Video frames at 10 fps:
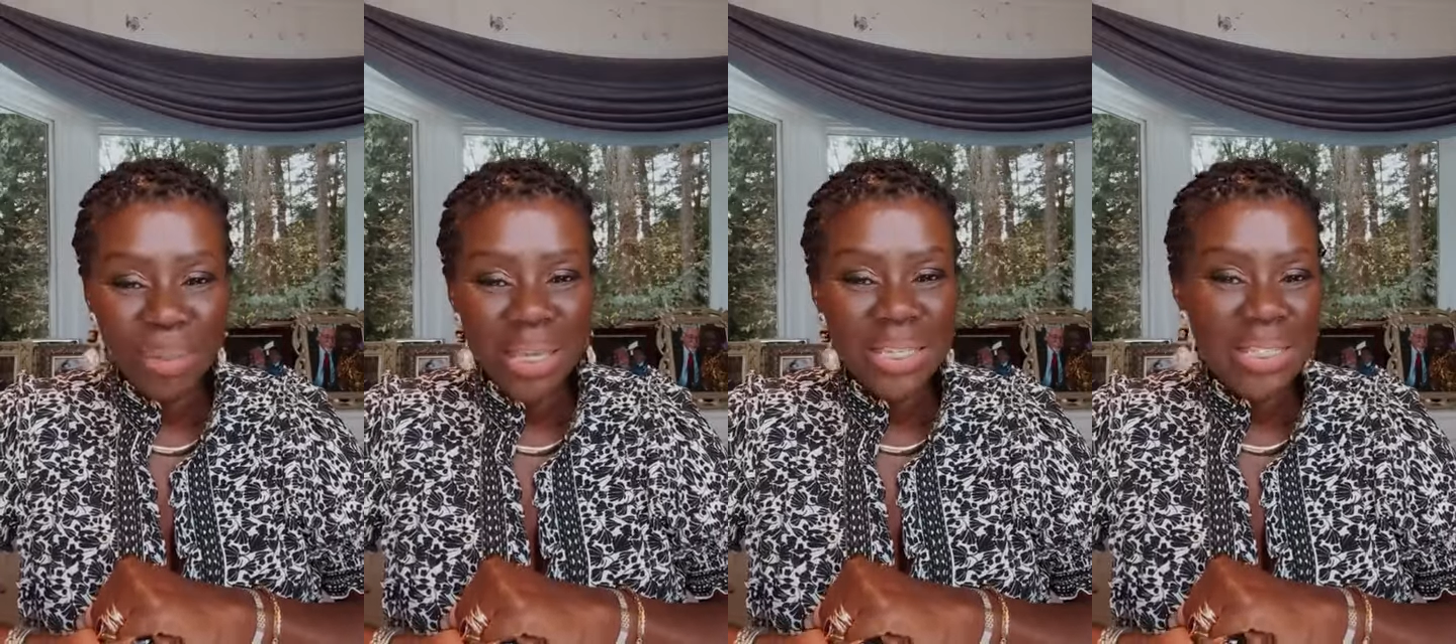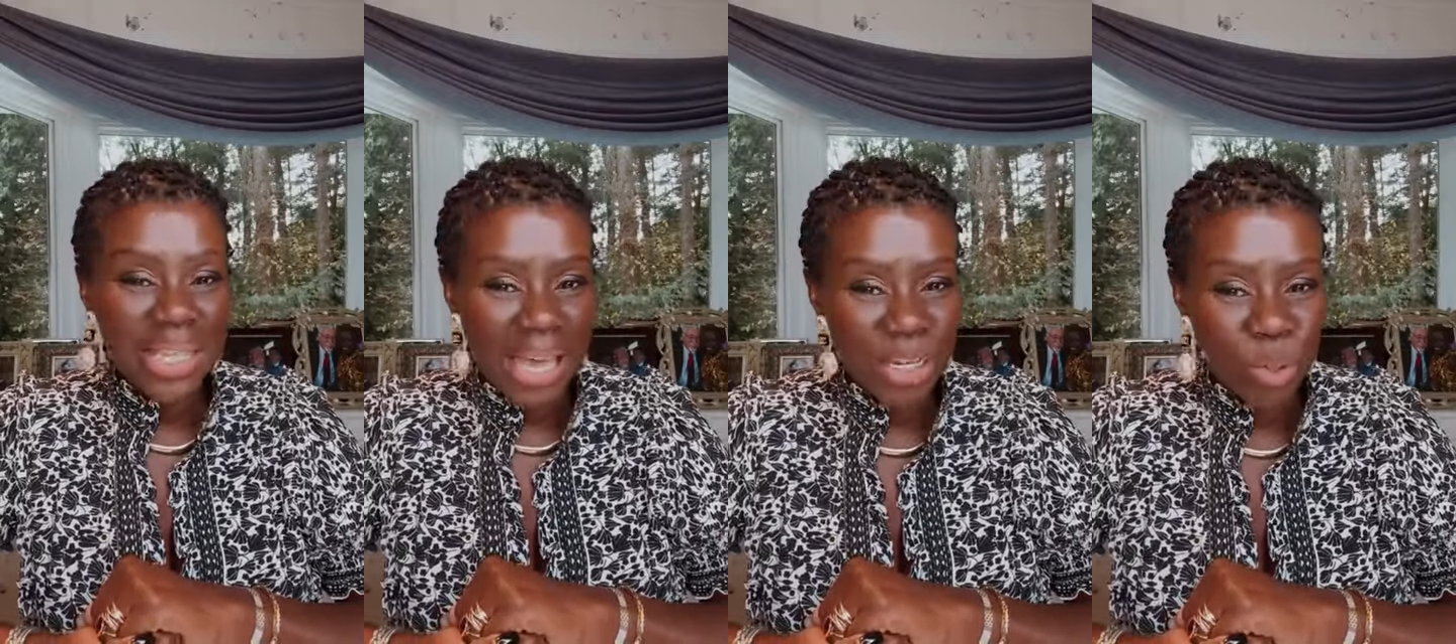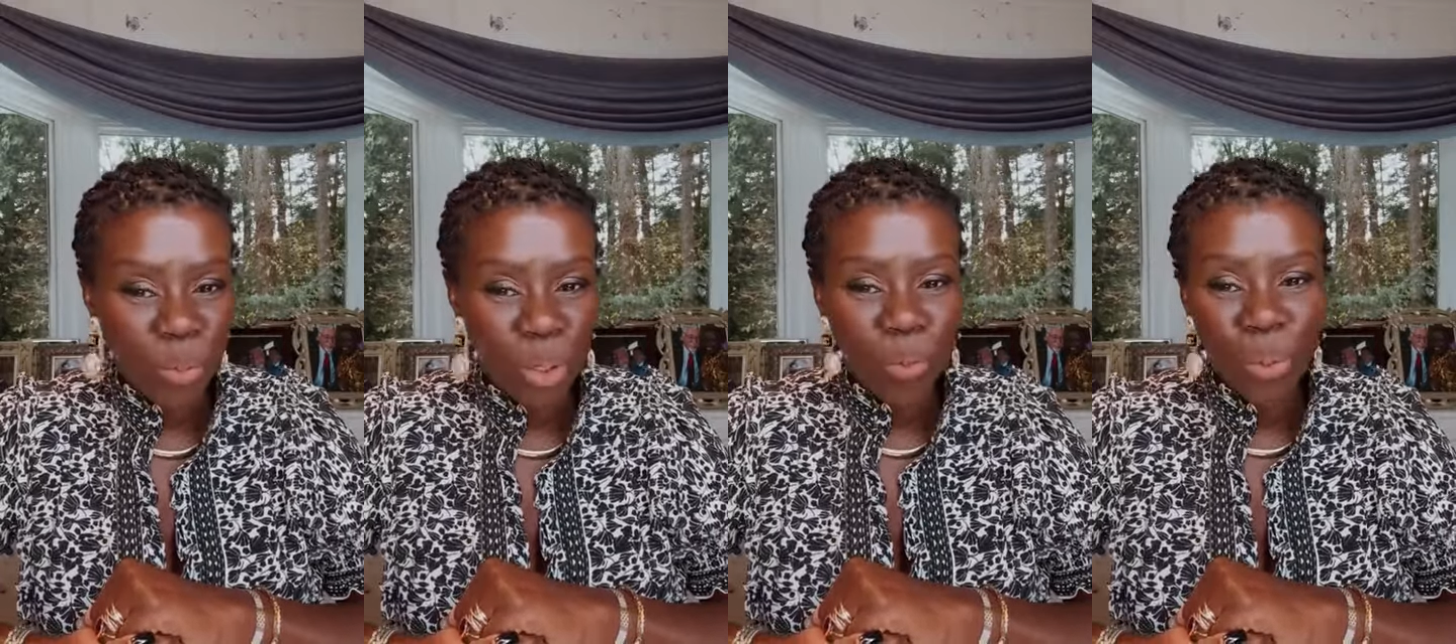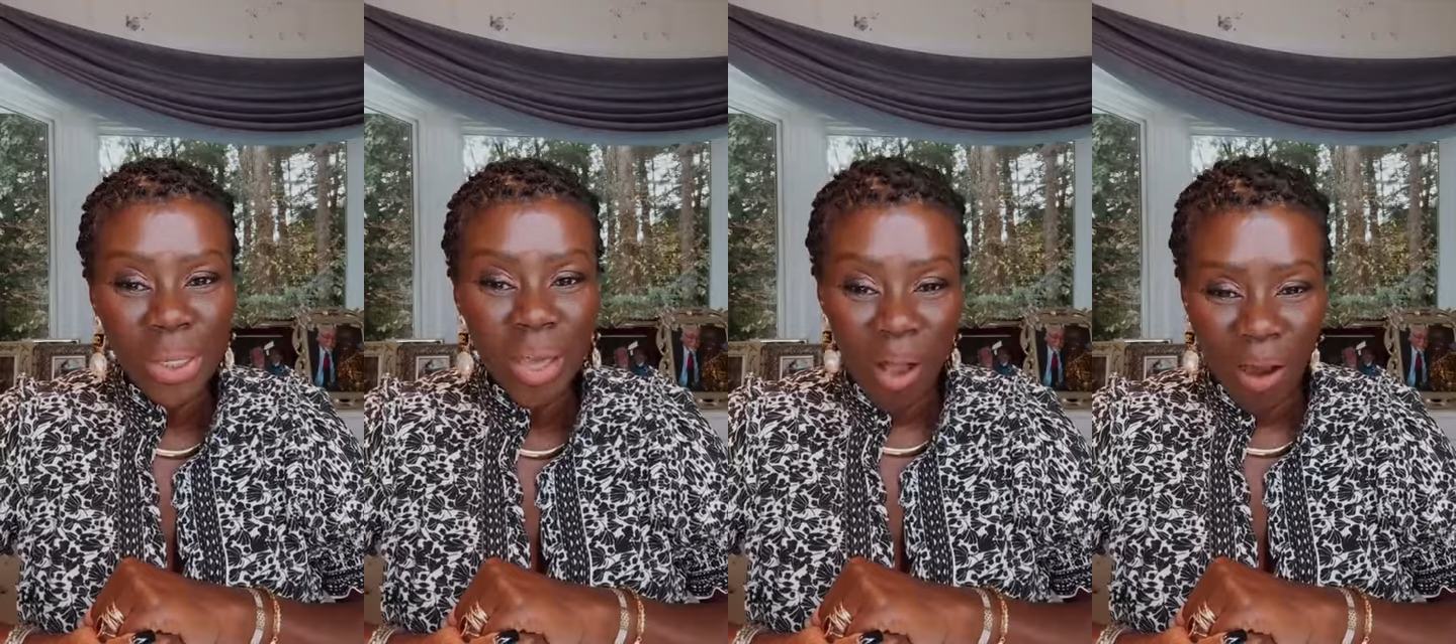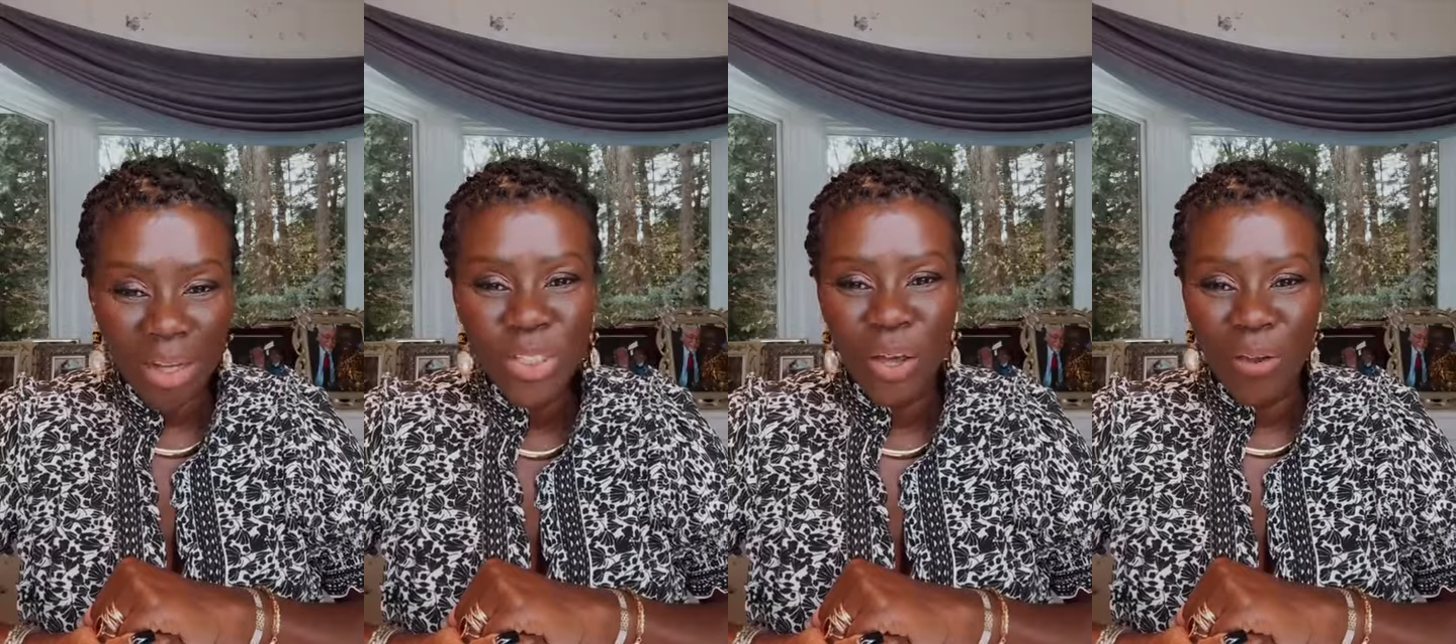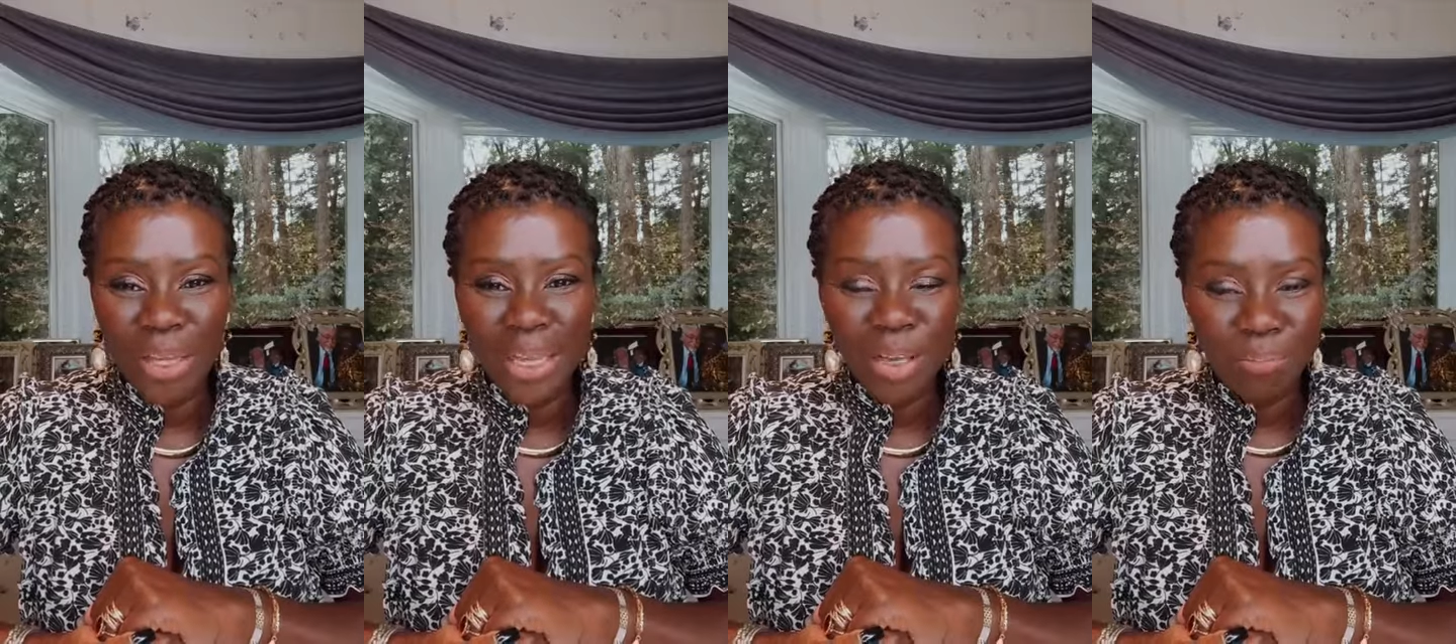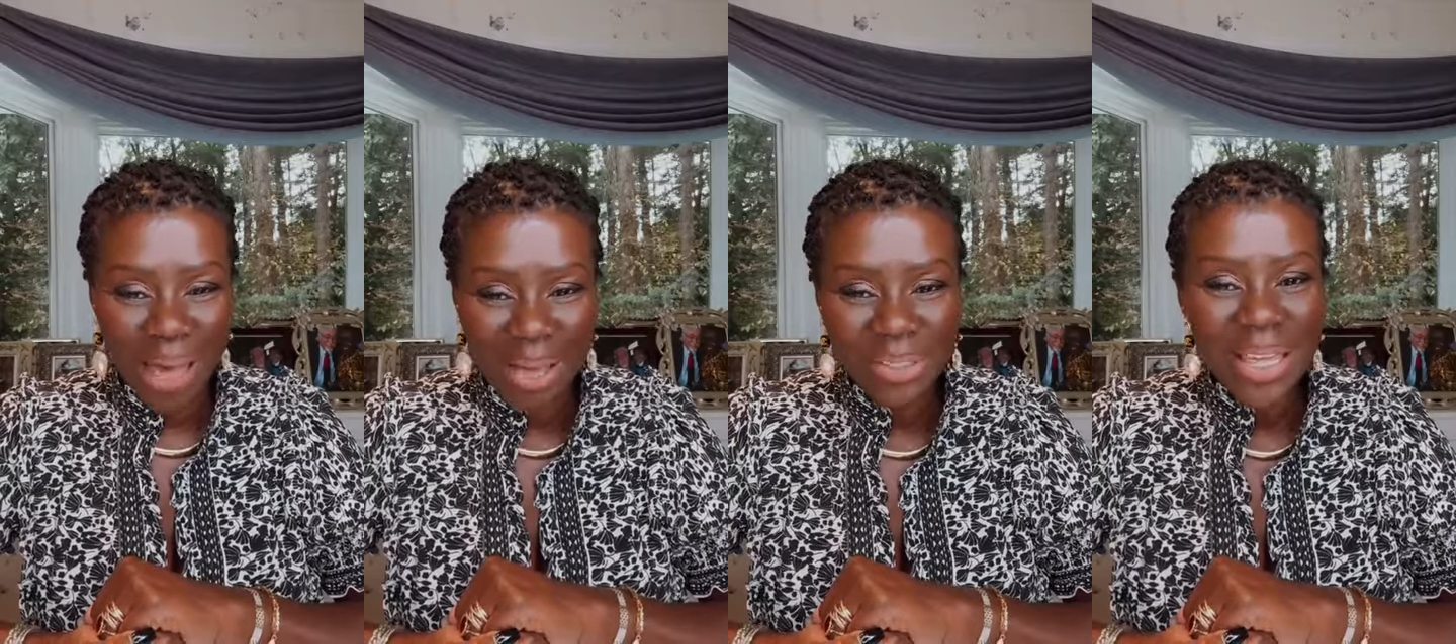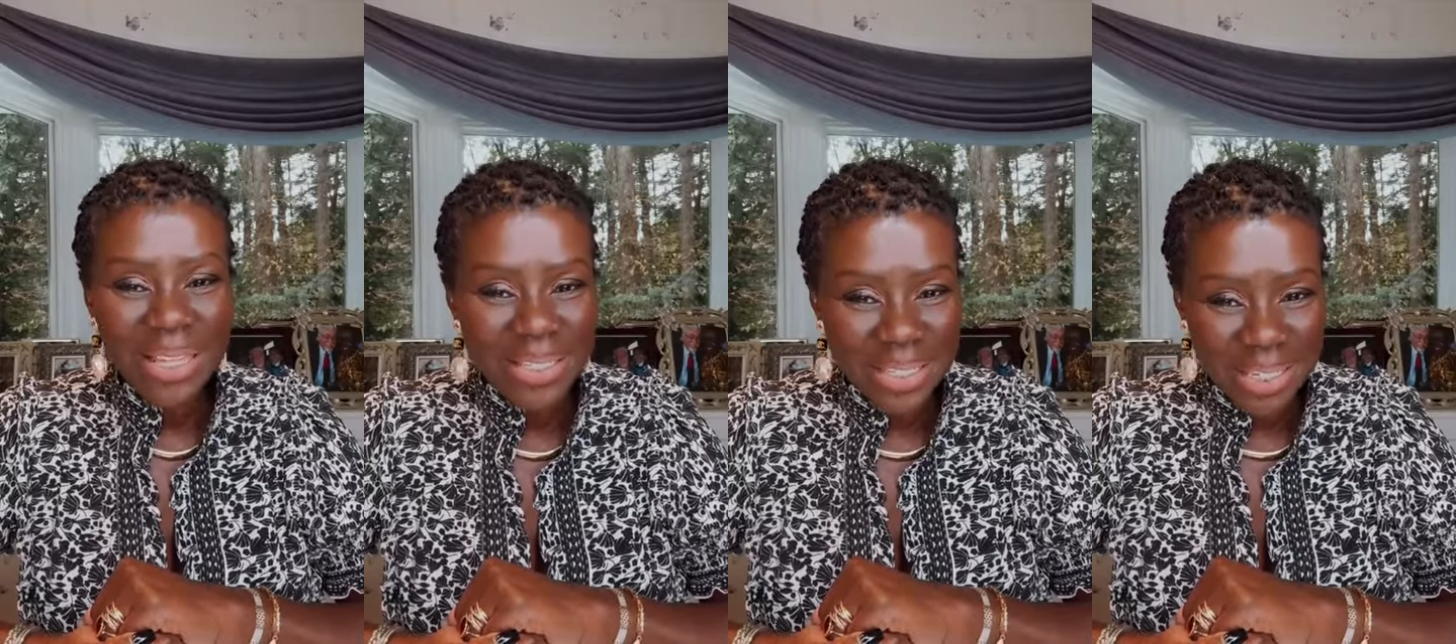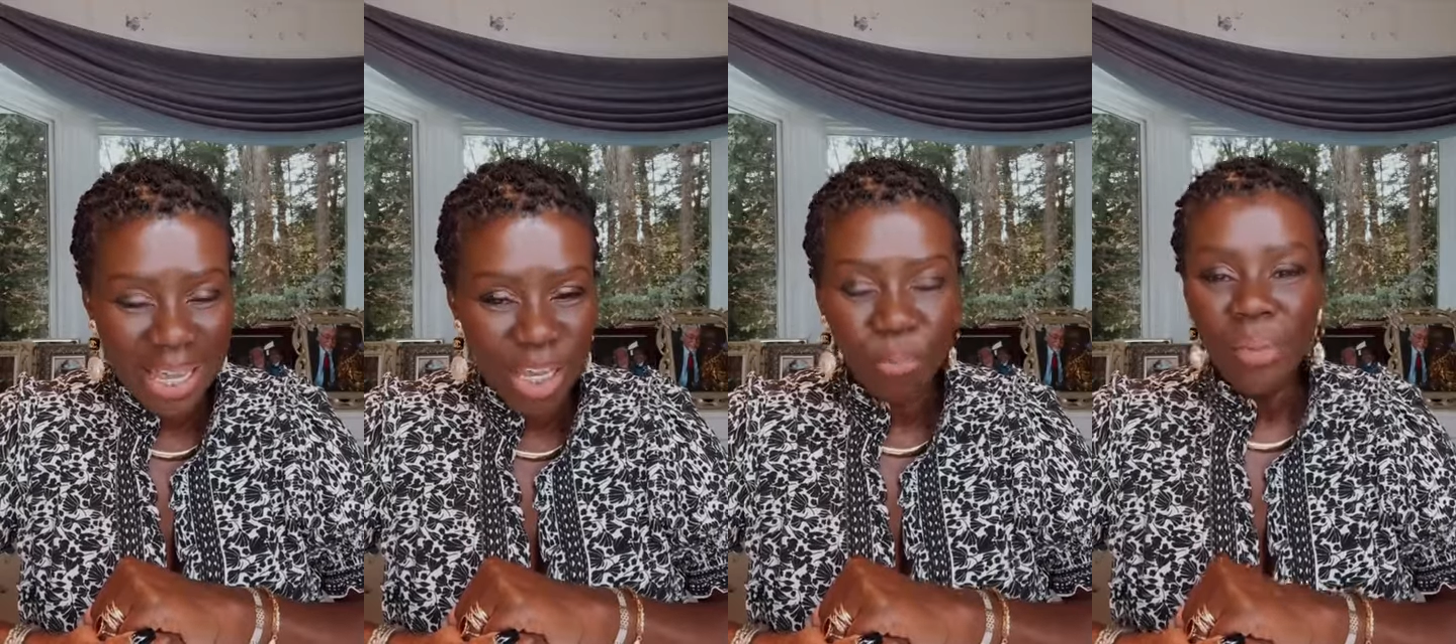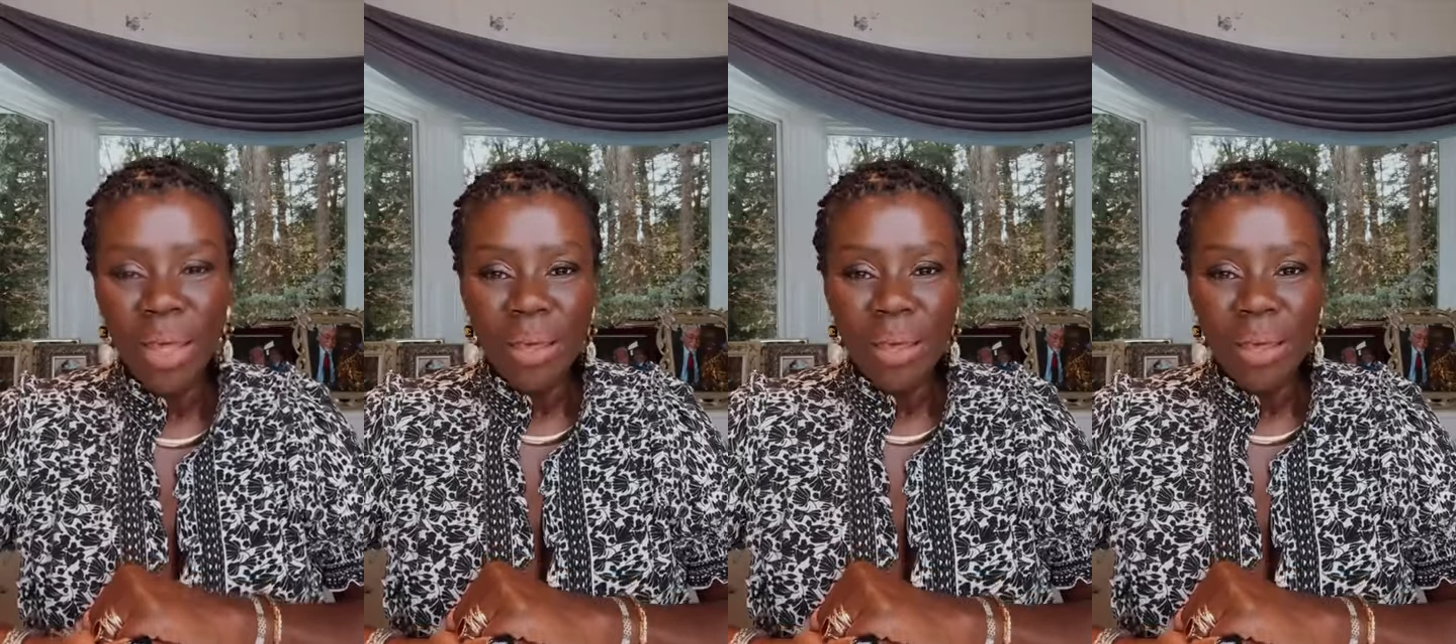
because that is what we are talking about today.